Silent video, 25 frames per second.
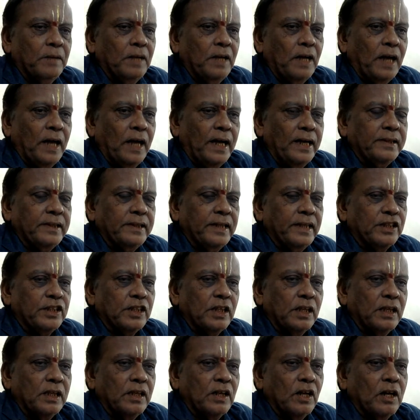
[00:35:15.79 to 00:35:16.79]
and there shall
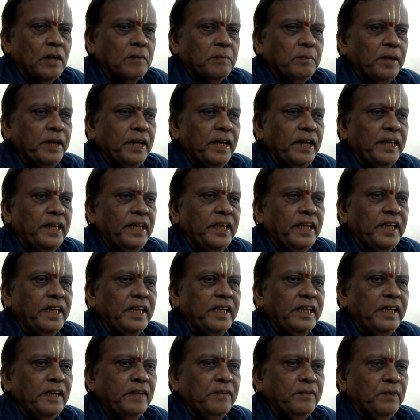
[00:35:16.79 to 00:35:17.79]
not be any
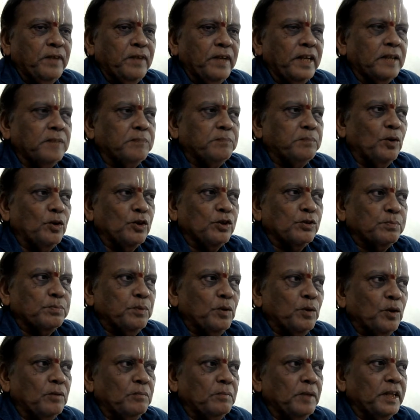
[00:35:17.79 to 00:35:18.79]
indefinite
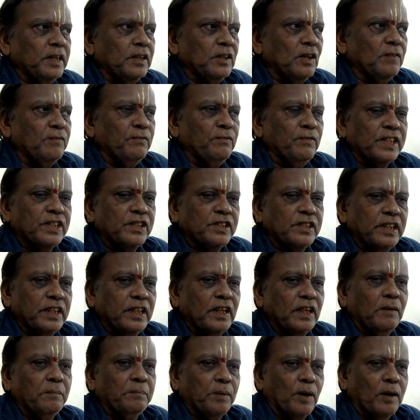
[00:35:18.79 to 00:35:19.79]
postponement of vesting
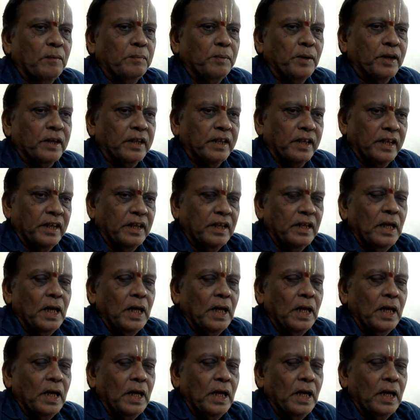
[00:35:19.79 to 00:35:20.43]
of property.